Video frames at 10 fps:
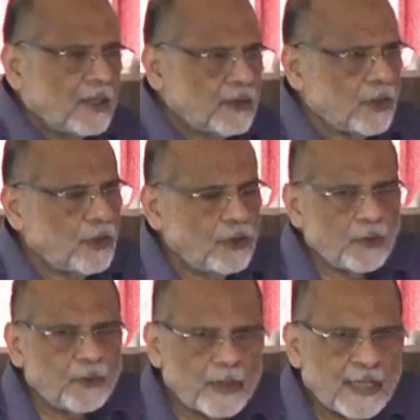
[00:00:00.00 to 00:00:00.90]
So
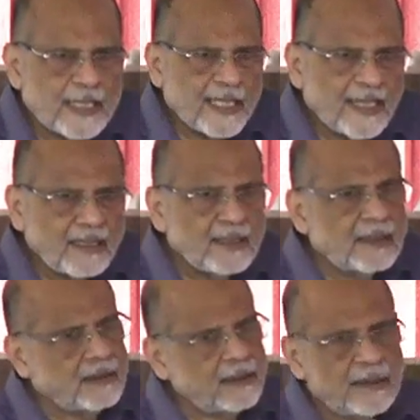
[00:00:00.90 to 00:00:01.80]
who put the
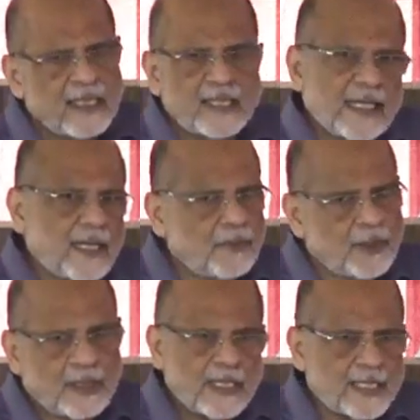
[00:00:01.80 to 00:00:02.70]
chair? This child
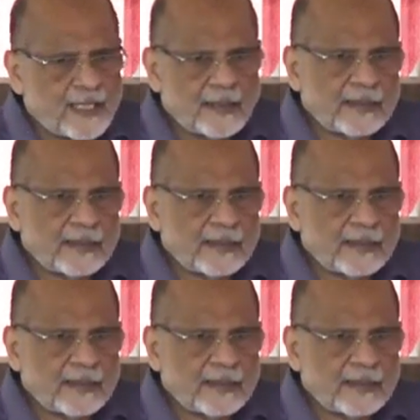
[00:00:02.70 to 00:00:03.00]
put the chair.